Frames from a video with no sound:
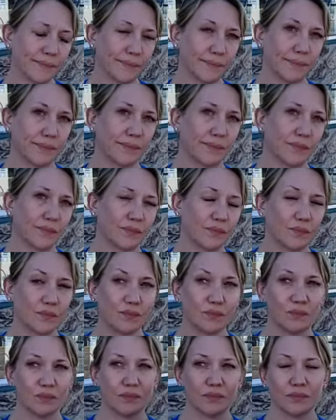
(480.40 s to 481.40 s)

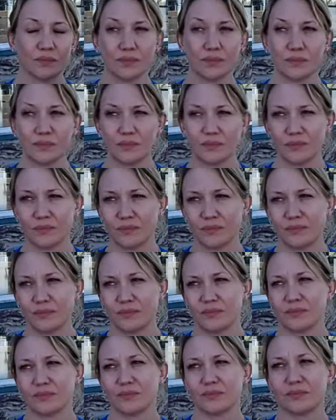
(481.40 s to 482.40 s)

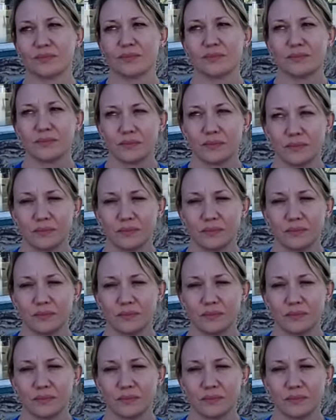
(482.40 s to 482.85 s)
[no speech]